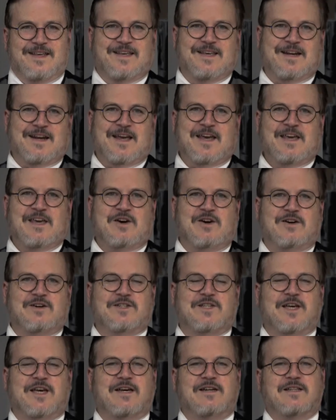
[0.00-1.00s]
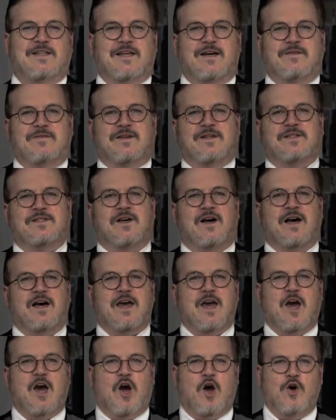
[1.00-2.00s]
G'day cocktail lovers, I
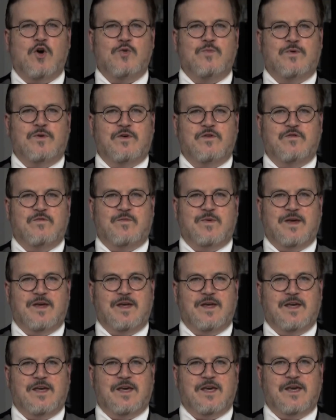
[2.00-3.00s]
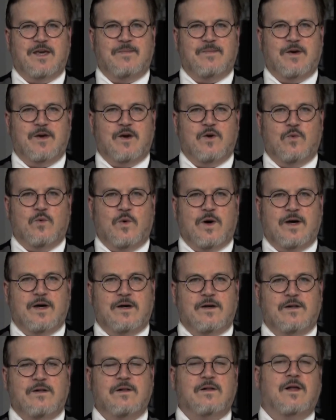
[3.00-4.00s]
hope you've been keeping
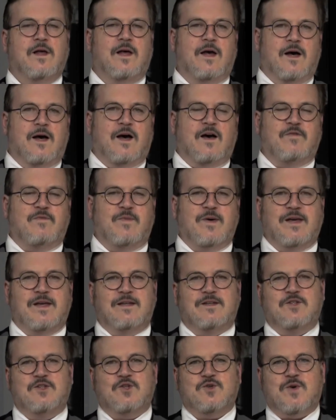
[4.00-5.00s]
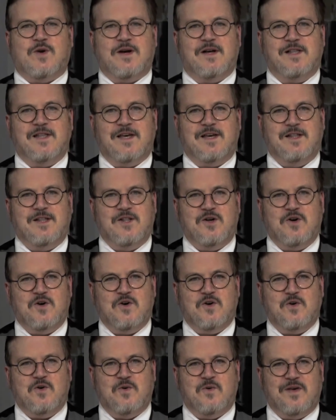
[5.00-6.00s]
well. I've been struggling
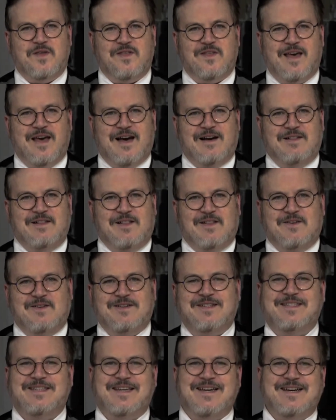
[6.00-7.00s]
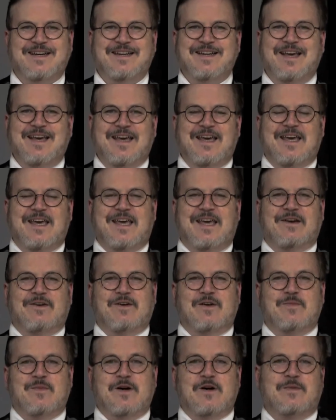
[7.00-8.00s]
along with our lockdown here
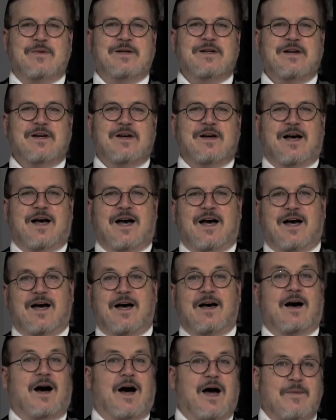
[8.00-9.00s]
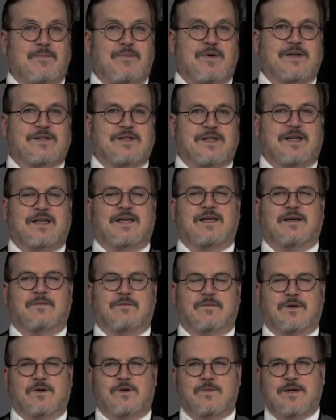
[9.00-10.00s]
in Melbourne. I personally
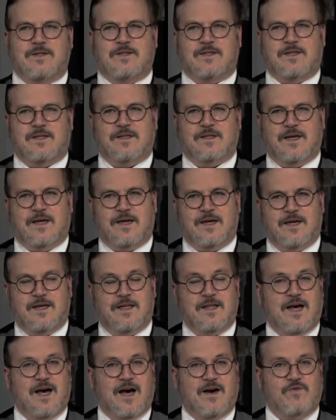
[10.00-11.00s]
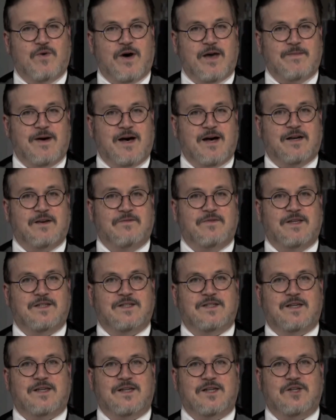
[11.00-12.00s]
am almost at the halfway mark of
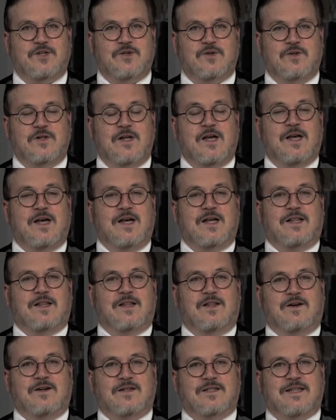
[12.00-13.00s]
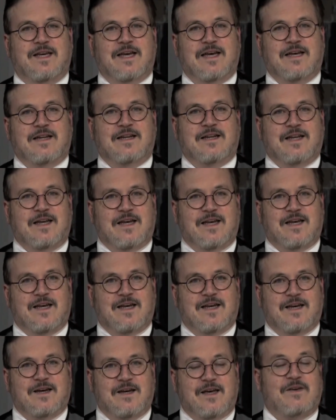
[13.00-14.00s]
this initial
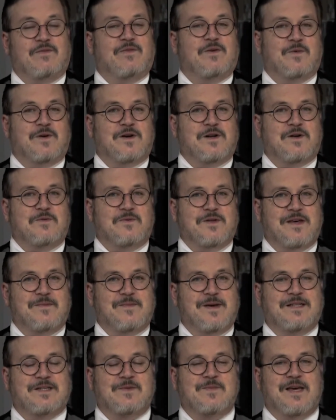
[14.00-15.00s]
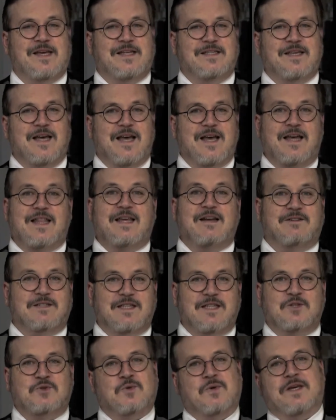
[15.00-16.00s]
lockdown. If you want to know what that means, it means there is
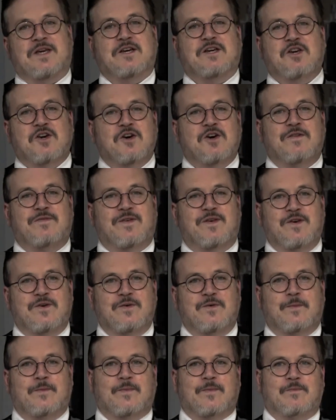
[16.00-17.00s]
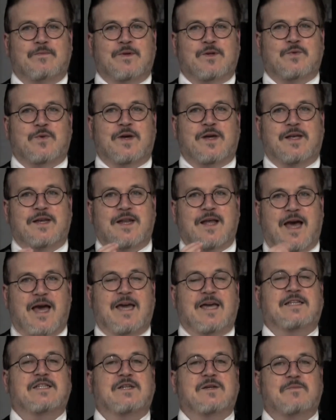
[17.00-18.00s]
literally a curfew between
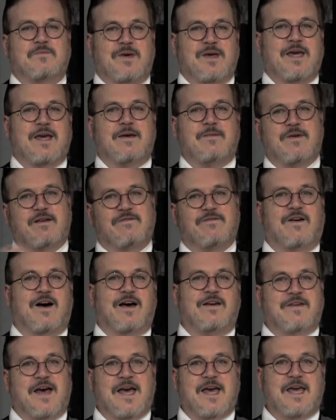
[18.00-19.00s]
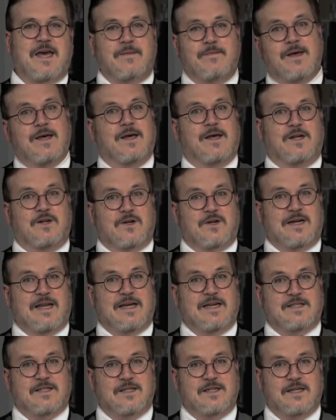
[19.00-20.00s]
8 p.m. and 5 a.m. Not
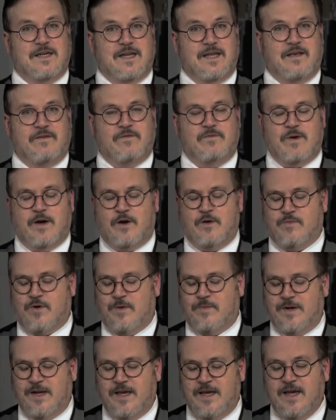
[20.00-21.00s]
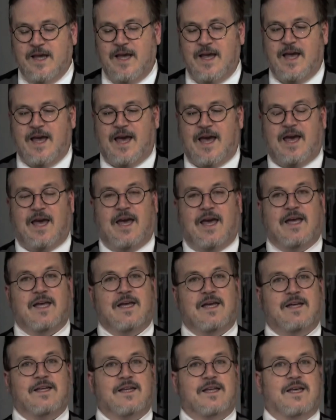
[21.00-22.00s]
allowed to leave my own property,
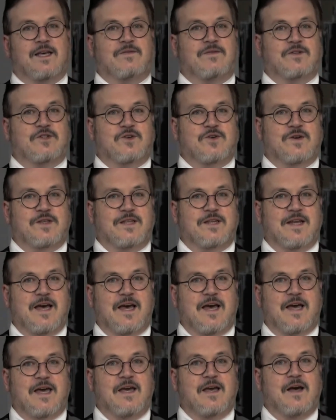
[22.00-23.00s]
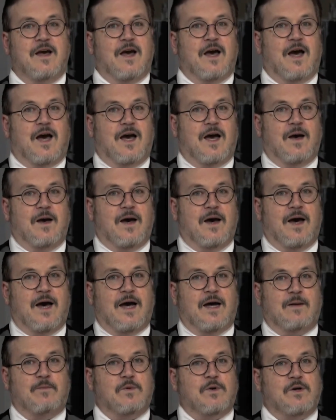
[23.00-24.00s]
and even during the day
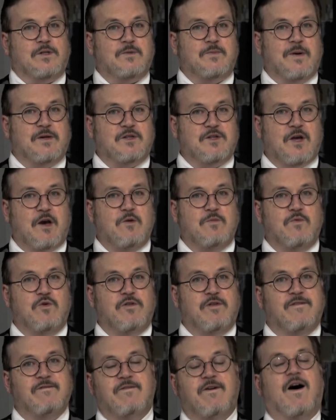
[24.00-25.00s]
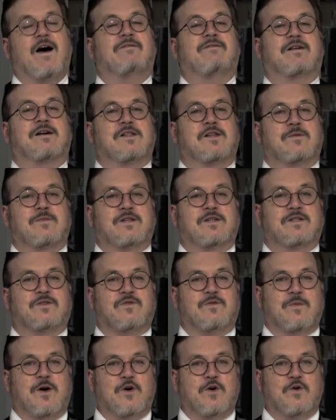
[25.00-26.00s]
I'm not supposed to go more than 5 kilometers
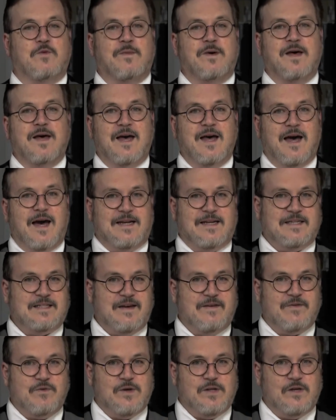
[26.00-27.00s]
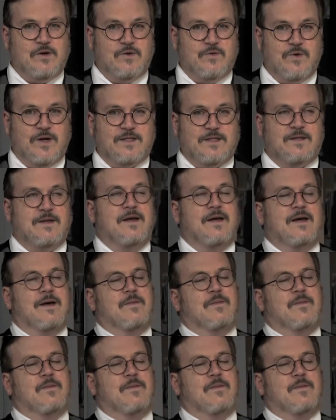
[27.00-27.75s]
from home unless I have a really good reason.